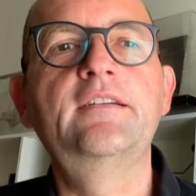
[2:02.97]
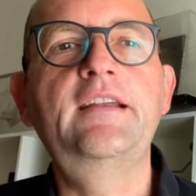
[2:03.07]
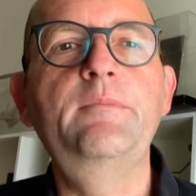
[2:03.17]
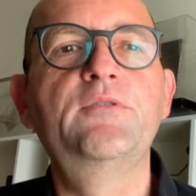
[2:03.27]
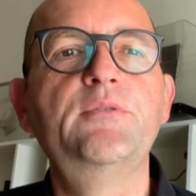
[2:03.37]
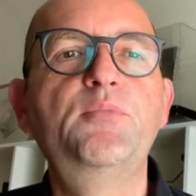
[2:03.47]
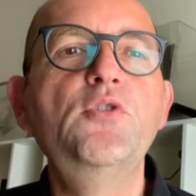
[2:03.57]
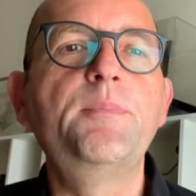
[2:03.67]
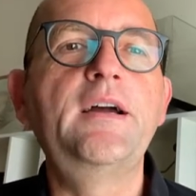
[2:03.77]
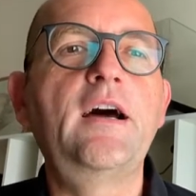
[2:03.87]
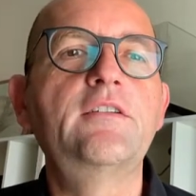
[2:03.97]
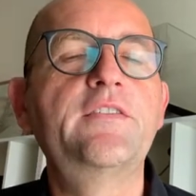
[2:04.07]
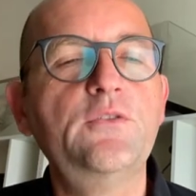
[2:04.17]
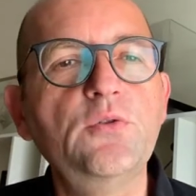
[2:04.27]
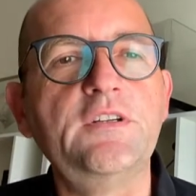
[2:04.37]
the name of a book by
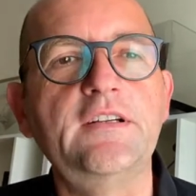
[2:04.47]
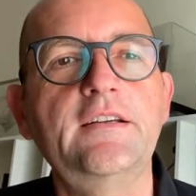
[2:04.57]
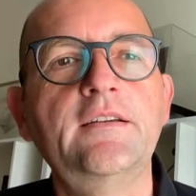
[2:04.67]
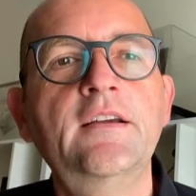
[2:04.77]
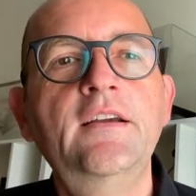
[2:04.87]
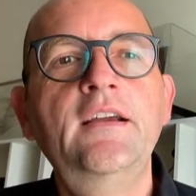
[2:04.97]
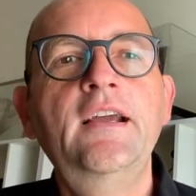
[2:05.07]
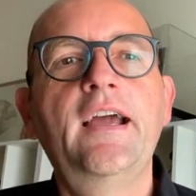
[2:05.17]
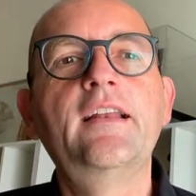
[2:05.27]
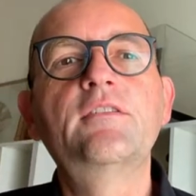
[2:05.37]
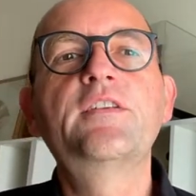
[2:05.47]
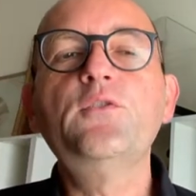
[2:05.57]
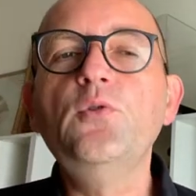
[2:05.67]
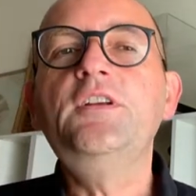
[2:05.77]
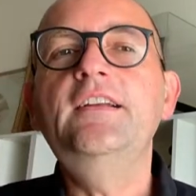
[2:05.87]
Aristotle. And
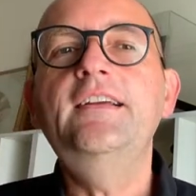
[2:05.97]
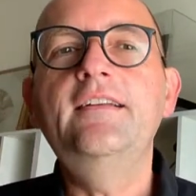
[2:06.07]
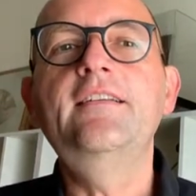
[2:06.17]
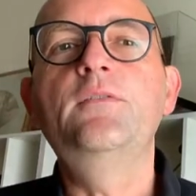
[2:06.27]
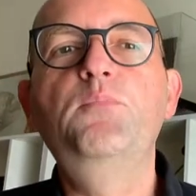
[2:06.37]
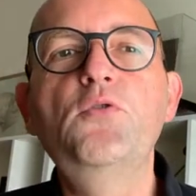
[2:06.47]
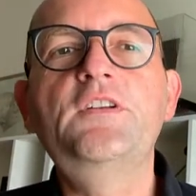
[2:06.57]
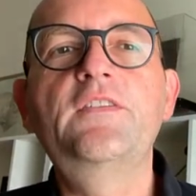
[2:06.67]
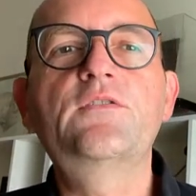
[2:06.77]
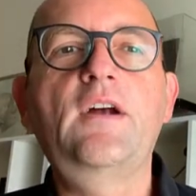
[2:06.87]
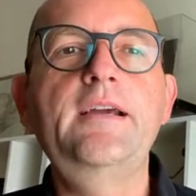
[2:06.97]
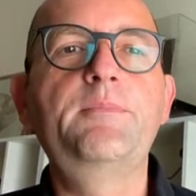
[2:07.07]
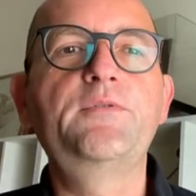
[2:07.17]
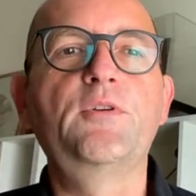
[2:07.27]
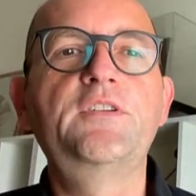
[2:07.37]
Aristotle in this book
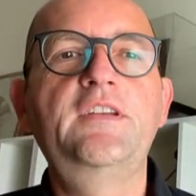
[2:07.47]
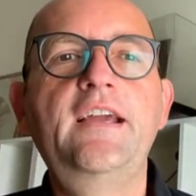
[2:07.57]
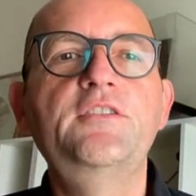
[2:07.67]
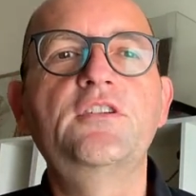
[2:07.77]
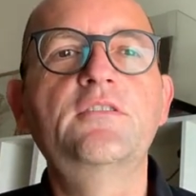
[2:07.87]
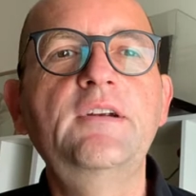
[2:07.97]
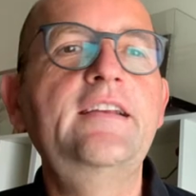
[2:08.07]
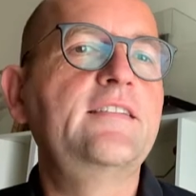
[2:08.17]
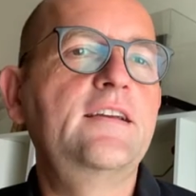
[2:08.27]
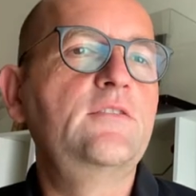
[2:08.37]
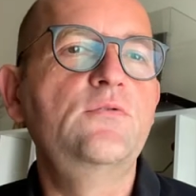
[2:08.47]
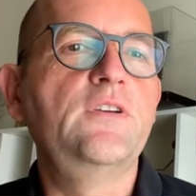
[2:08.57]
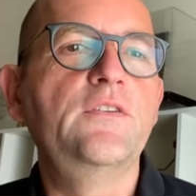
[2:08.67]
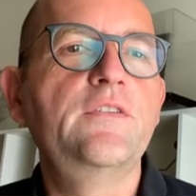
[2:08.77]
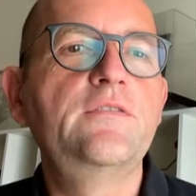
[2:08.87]
describes what the ancient Greeks, like
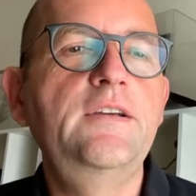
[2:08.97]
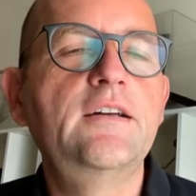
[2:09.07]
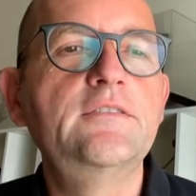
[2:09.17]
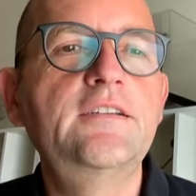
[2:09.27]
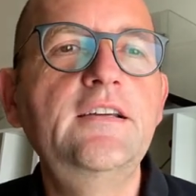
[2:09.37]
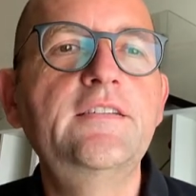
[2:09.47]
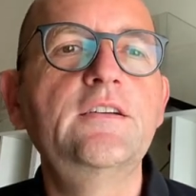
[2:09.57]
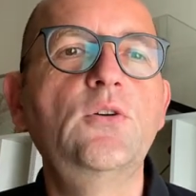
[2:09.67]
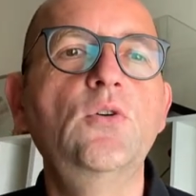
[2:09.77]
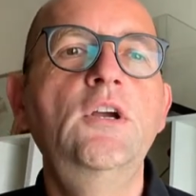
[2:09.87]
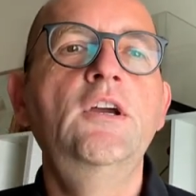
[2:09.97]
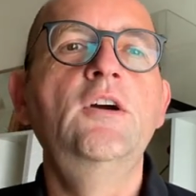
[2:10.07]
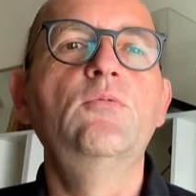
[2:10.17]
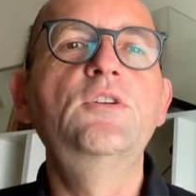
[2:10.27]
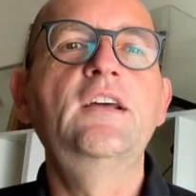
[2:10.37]
2,300 years ago,
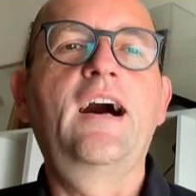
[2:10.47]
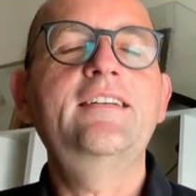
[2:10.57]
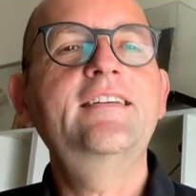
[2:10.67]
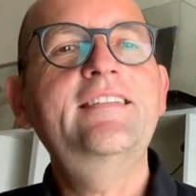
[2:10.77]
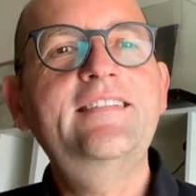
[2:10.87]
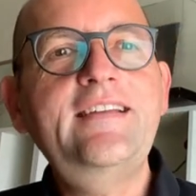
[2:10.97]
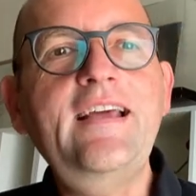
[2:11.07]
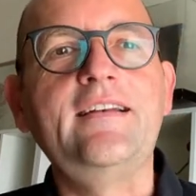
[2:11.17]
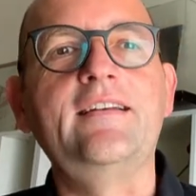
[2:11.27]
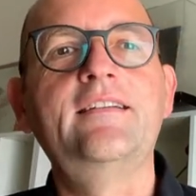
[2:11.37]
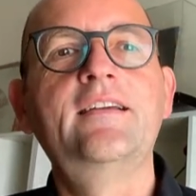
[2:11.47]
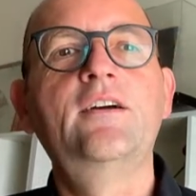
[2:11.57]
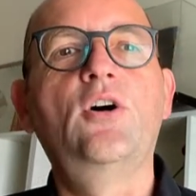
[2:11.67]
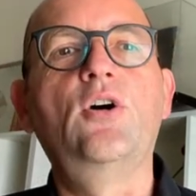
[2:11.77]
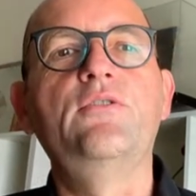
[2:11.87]
would understand
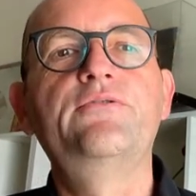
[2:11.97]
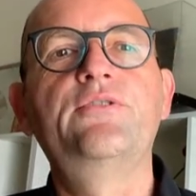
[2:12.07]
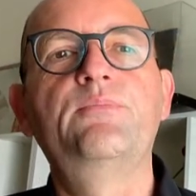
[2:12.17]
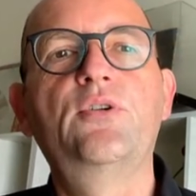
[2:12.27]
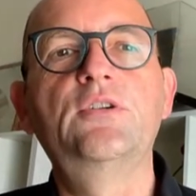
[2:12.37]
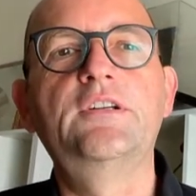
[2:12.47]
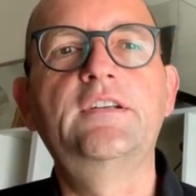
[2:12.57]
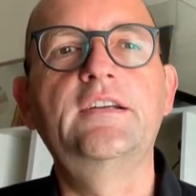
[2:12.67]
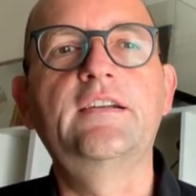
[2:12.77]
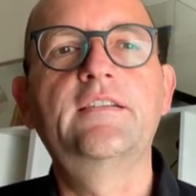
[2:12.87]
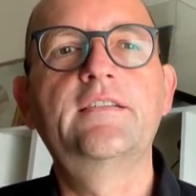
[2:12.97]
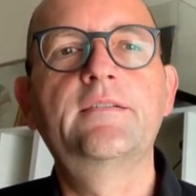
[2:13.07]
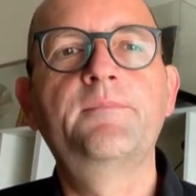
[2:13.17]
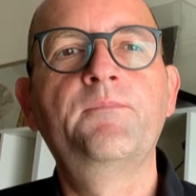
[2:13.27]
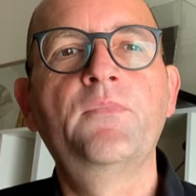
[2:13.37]
of politics.
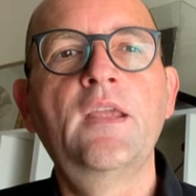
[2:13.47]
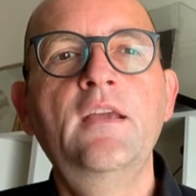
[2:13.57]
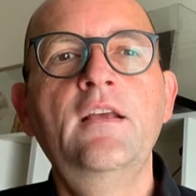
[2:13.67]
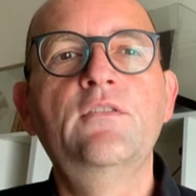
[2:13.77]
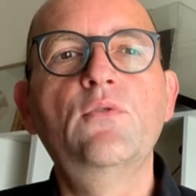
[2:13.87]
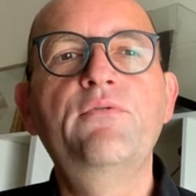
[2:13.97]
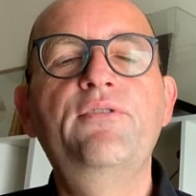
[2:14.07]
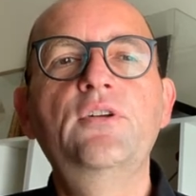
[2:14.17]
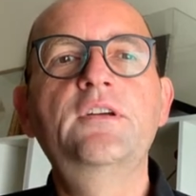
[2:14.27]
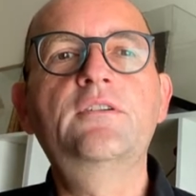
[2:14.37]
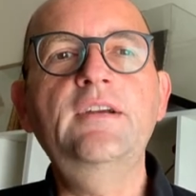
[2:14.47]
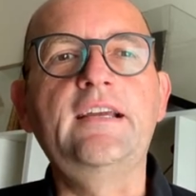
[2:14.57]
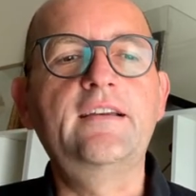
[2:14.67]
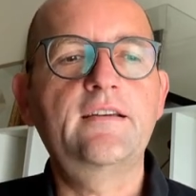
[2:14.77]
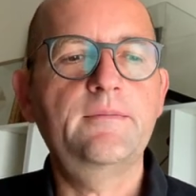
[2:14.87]
So for the
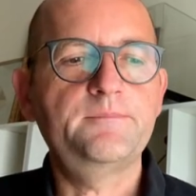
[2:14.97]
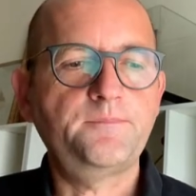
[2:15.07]
Greek,